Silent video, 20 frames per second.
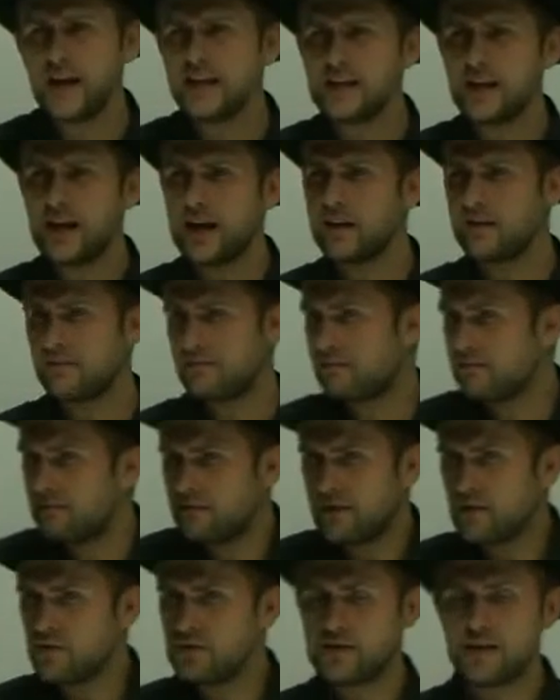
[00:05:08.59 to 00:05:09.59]
Why did
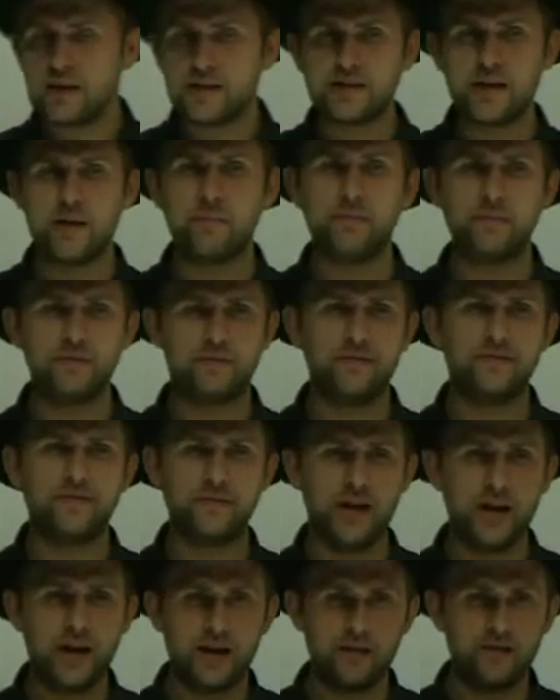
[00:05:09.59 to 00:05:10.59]
I use the
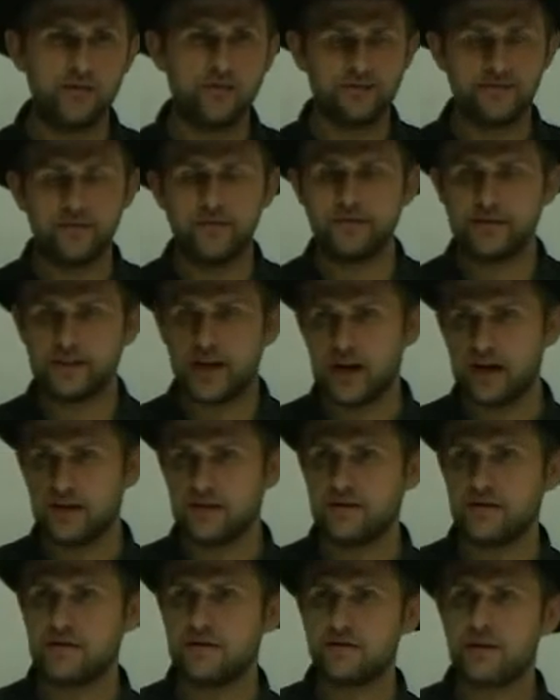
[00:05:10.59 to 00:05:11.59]
examples of
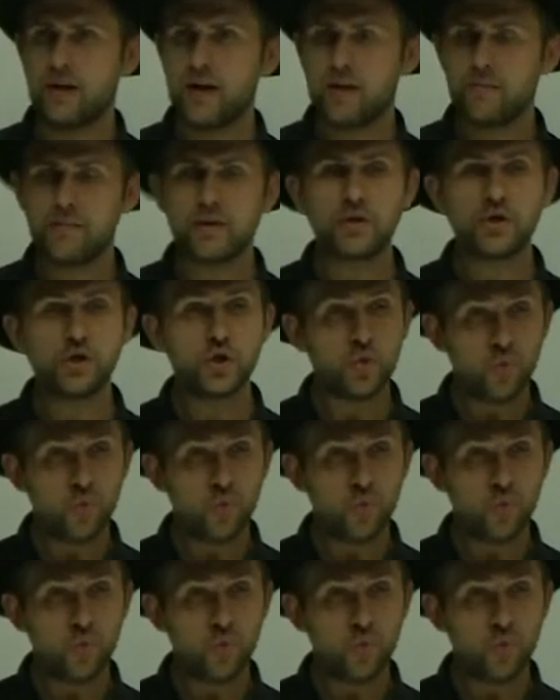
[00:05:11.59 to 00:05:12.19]
scientists?